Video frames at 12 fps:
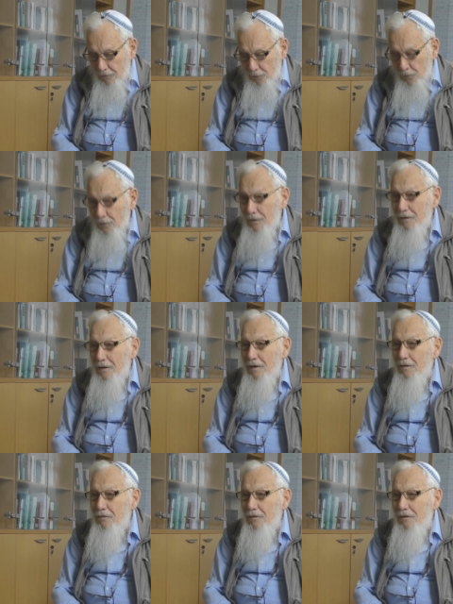for it
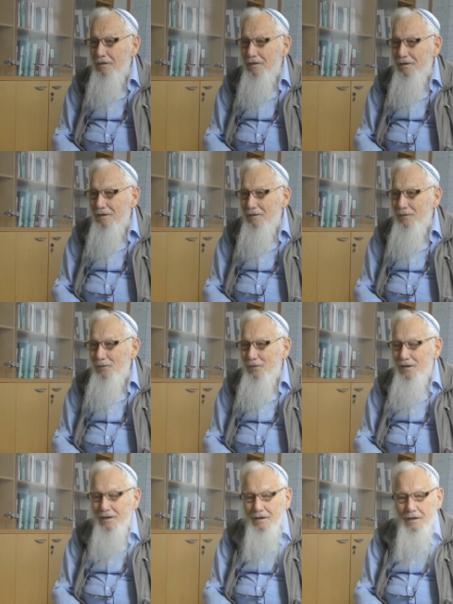as he can.
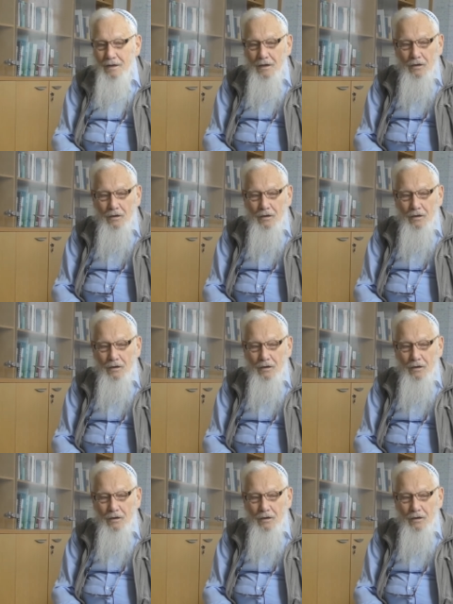Okay?